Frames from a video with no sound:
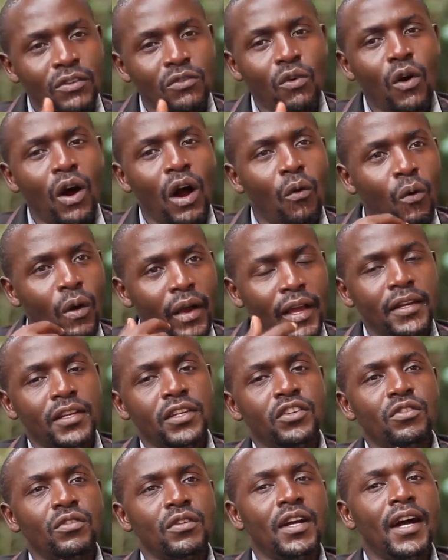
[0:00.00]
or acquired
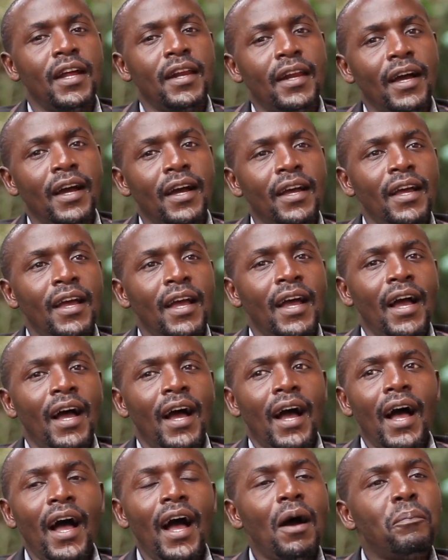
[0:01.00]
in Uganda
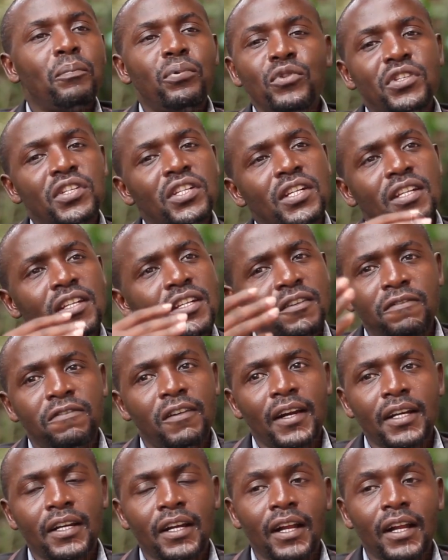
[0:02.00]
are put in different,